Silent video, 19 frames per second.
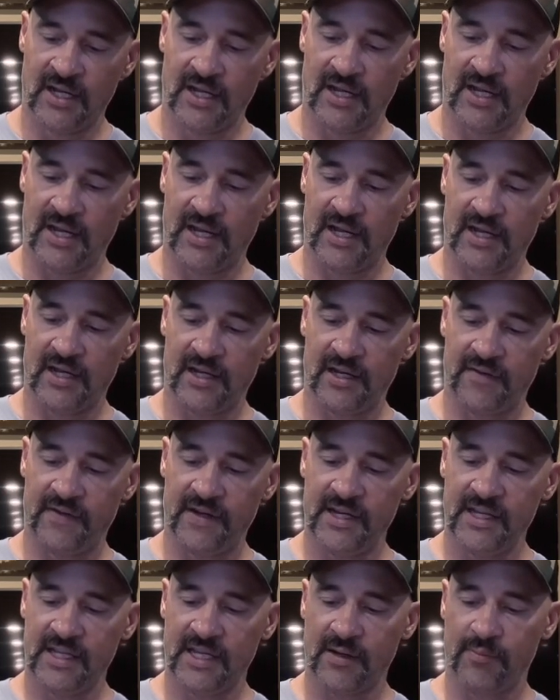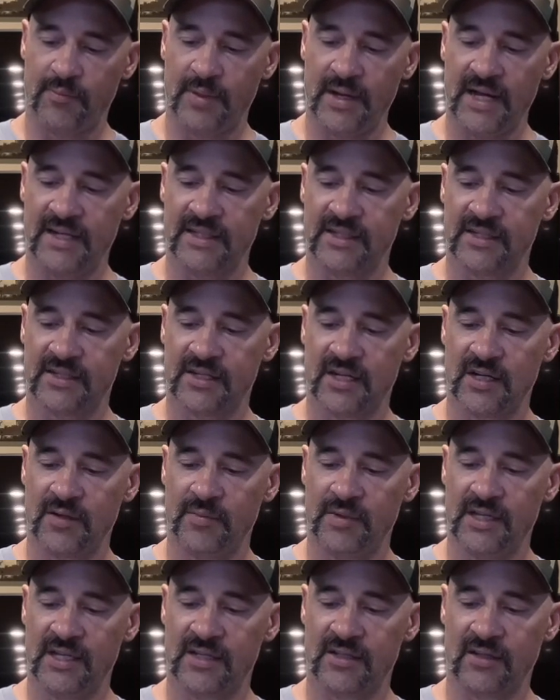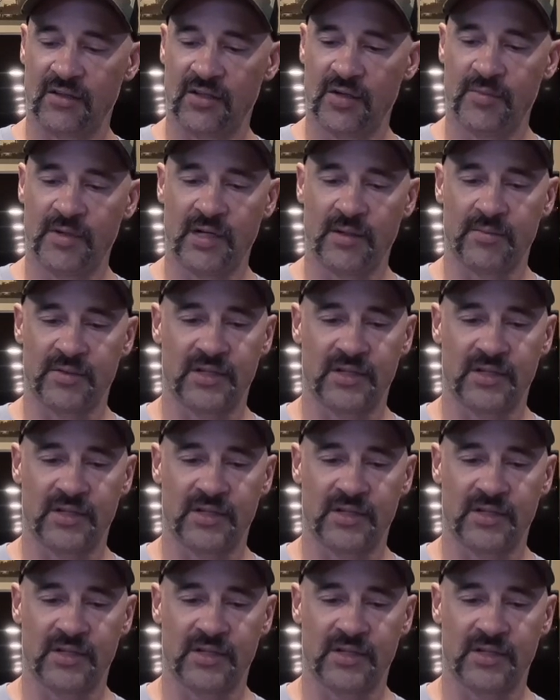and if anything bends, it's going to be this aluminum